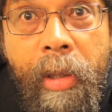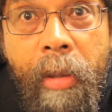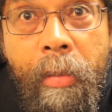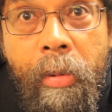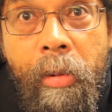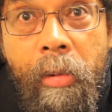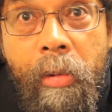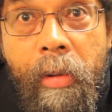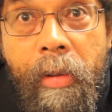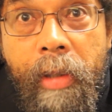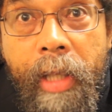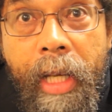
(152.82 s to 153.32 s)

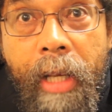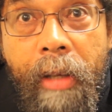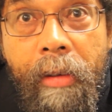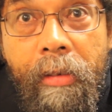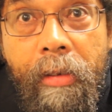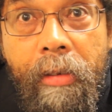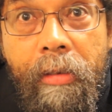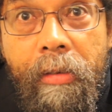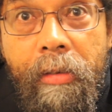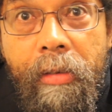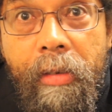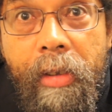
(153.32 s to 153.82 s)
people without
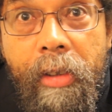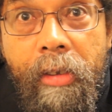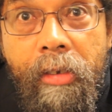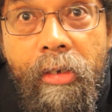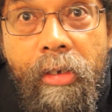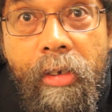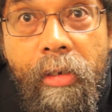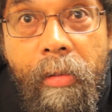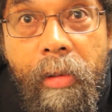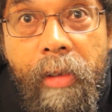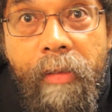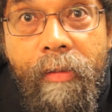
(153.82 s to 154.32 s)

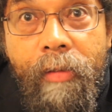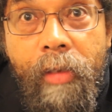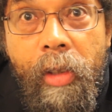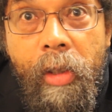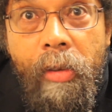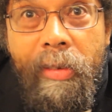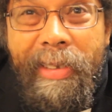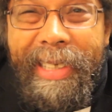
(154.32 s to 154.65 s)
judicial review.